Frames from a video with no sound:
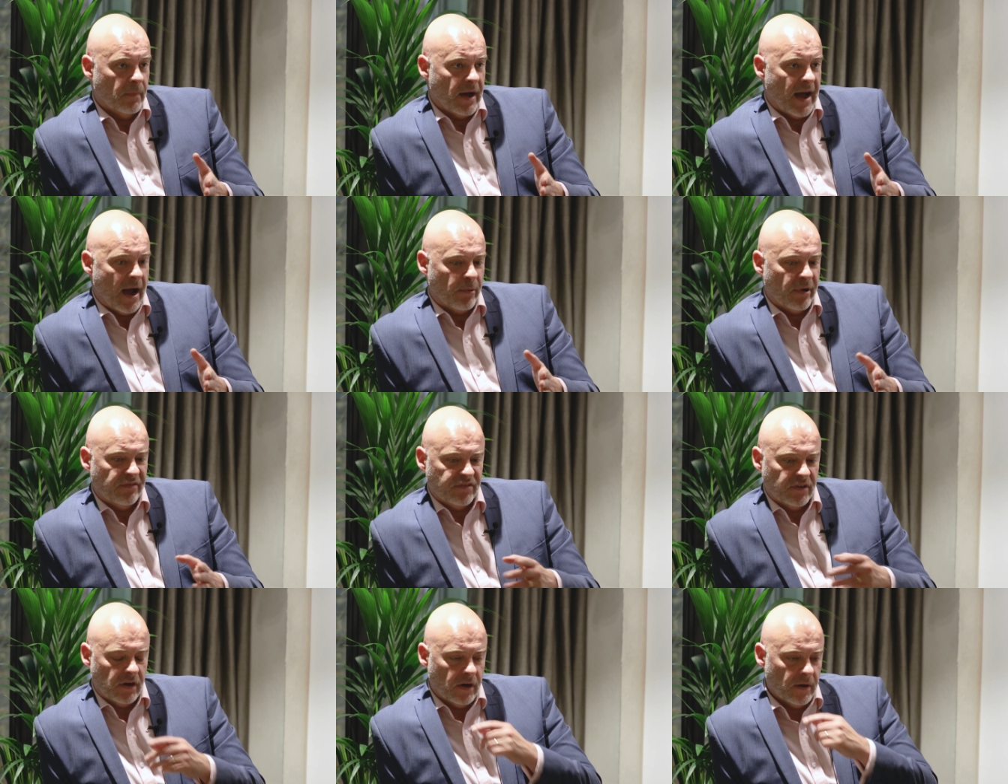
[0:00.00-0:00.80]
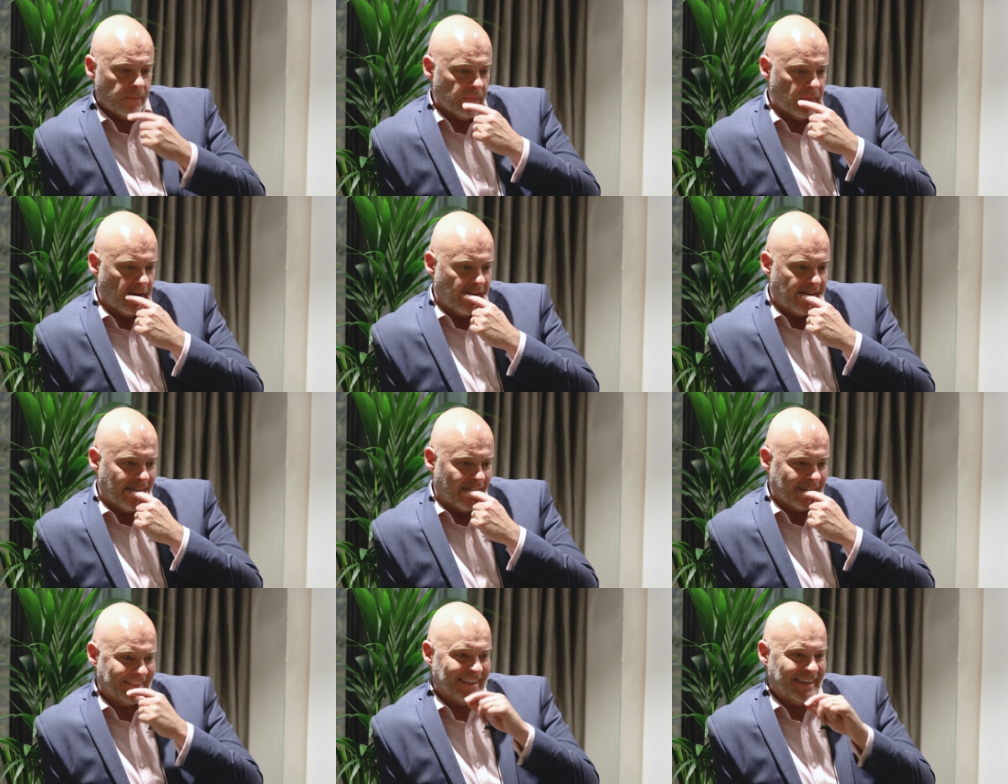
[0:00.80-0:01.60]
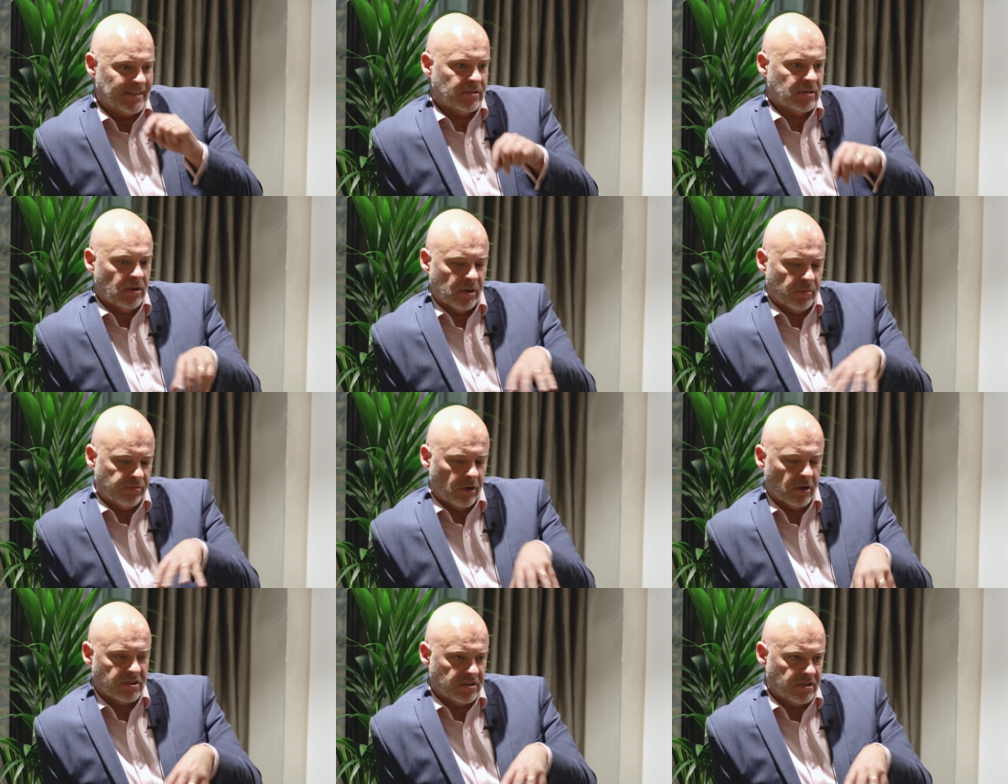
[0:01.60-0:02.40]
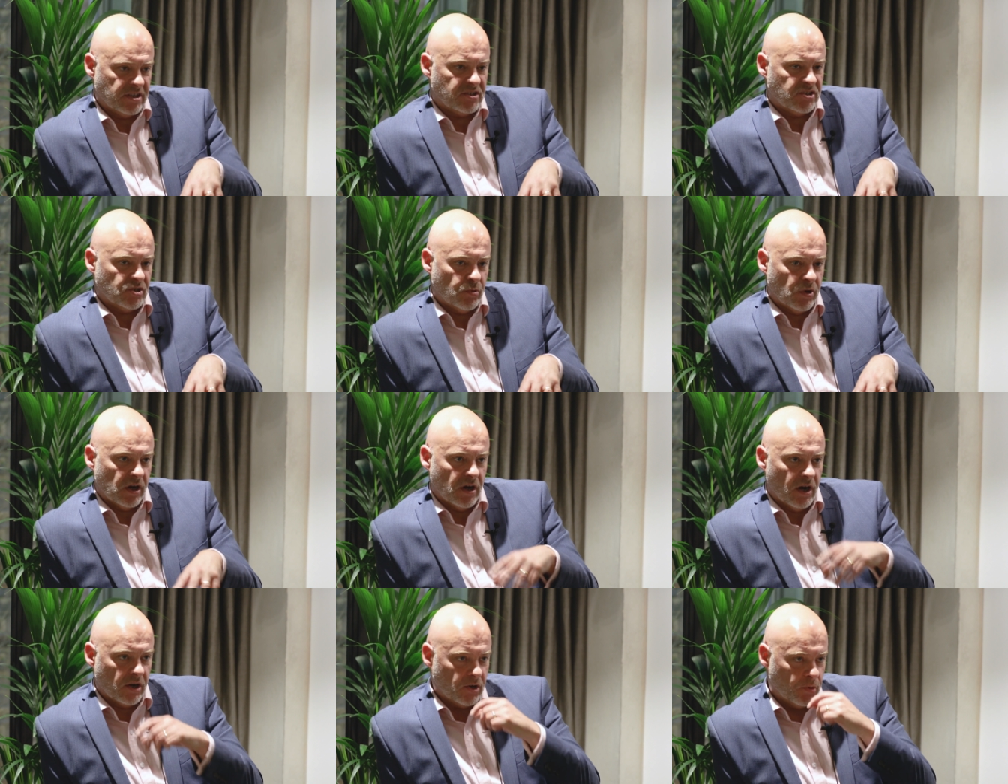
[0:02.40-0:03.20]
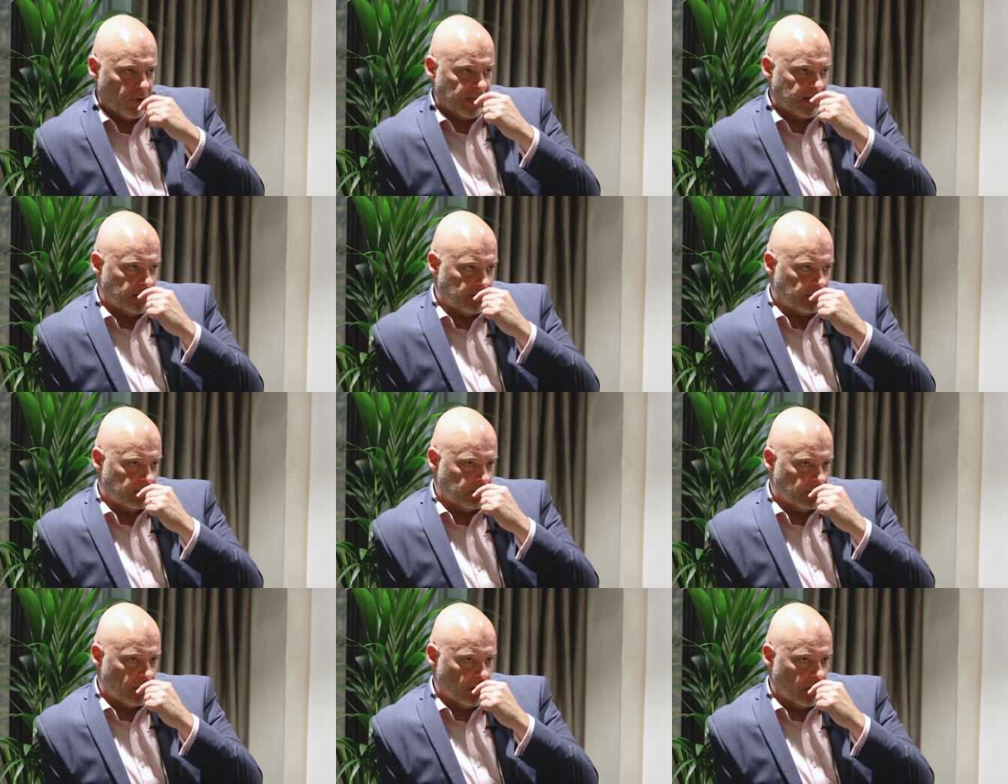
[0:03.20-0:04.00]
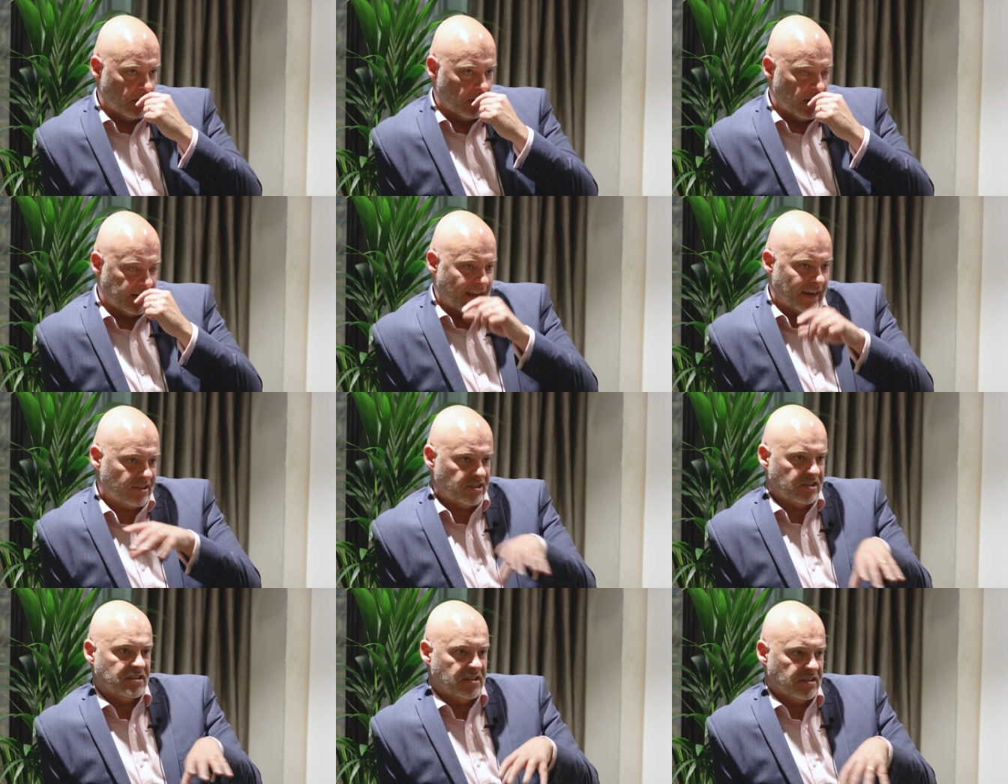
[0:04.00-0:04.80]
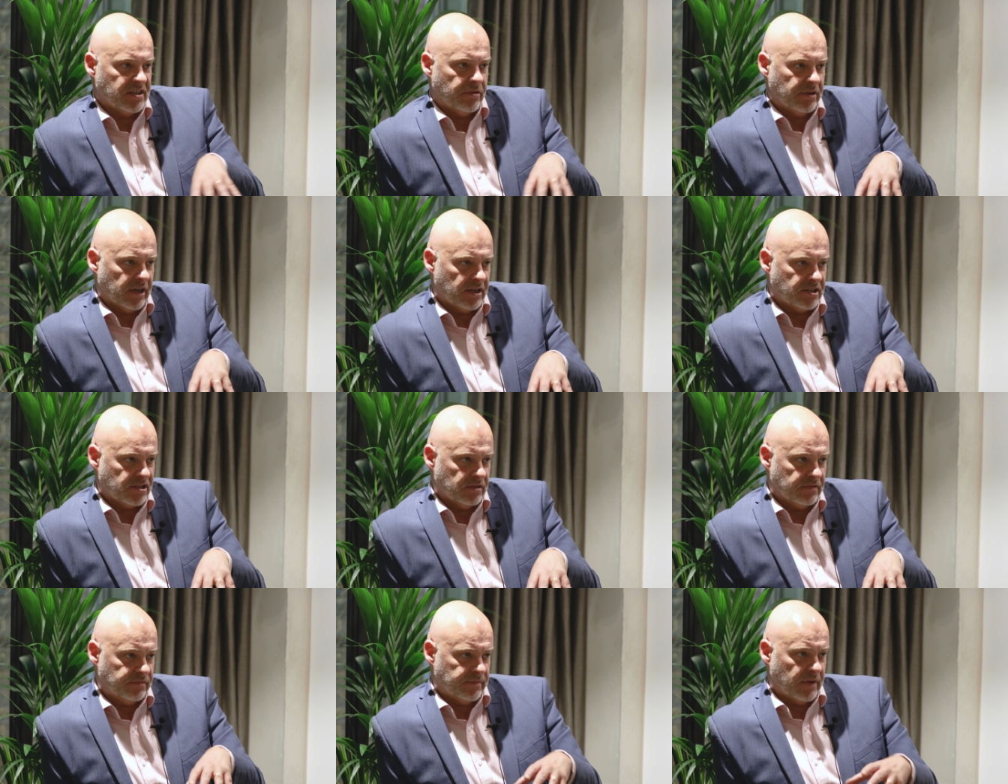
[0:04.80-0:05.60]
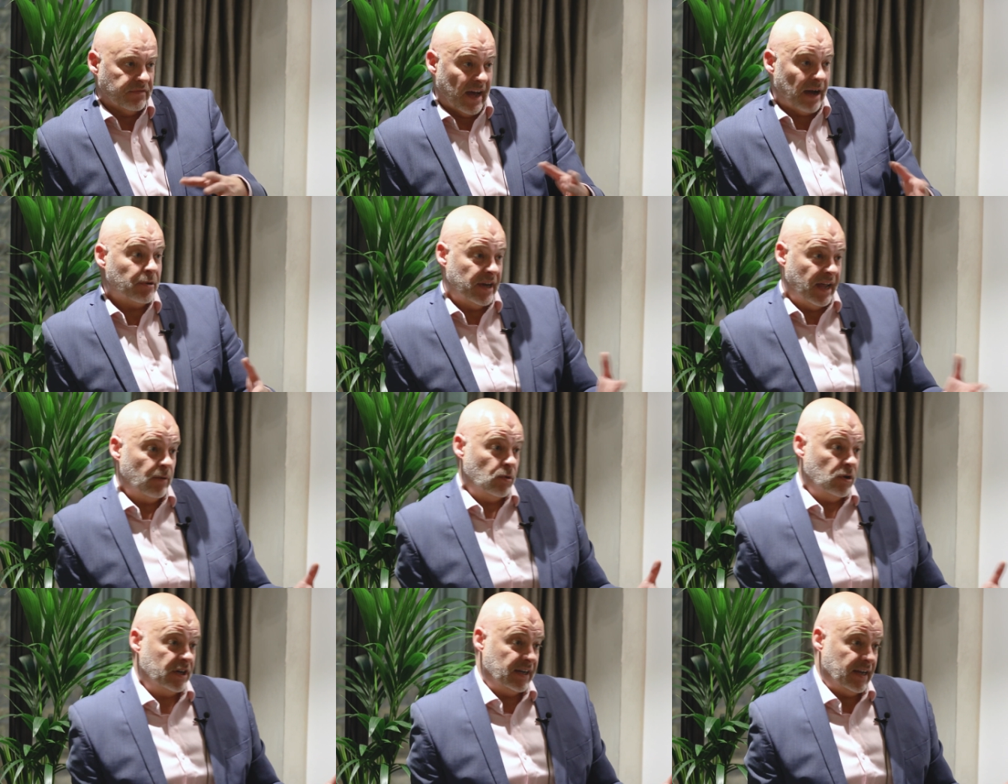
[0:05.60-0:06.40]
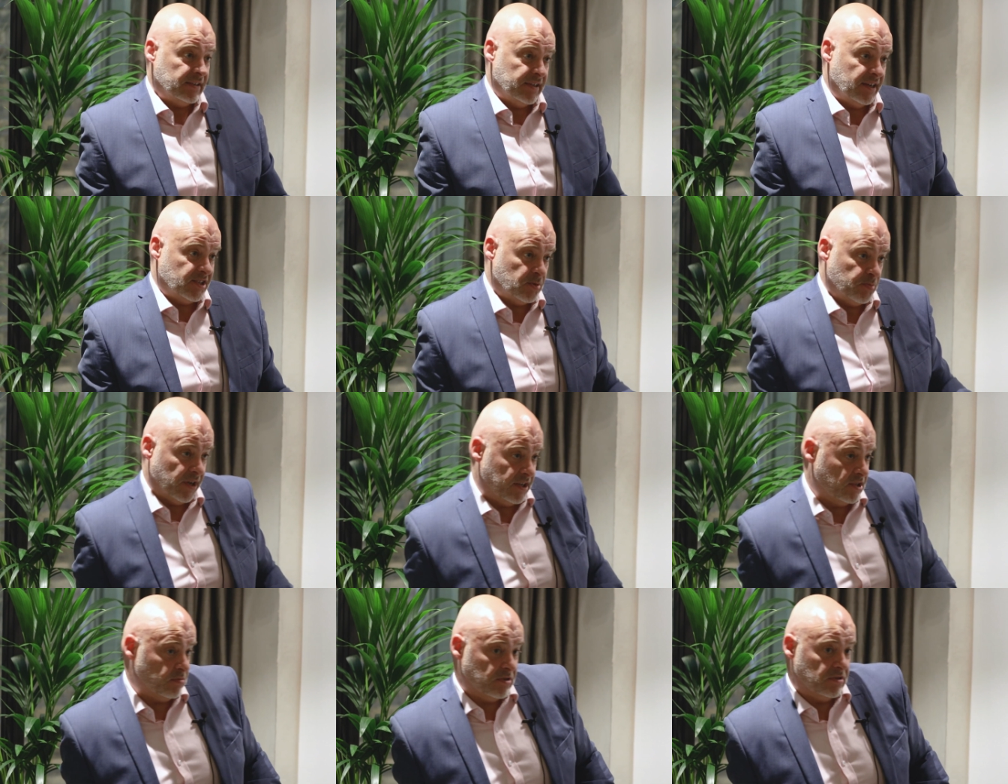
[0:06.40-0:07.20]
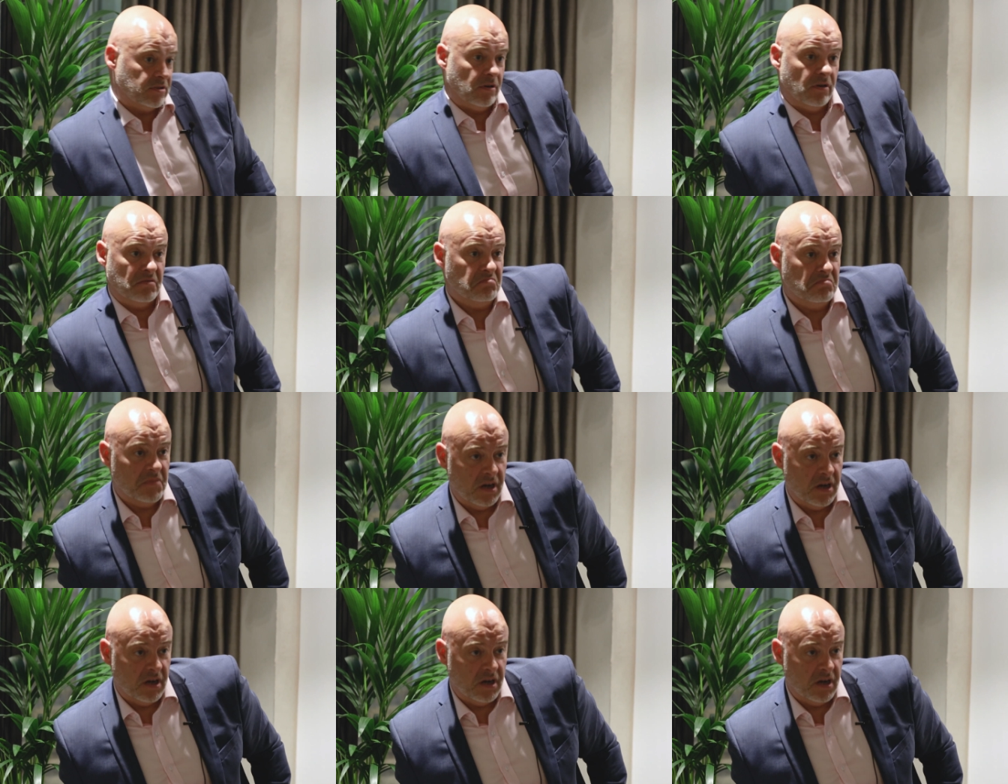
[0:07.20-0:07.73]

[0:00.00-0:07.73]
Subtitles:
However, I did kind of prior to this do a quick analysis, interrogation of our network and our database, which has got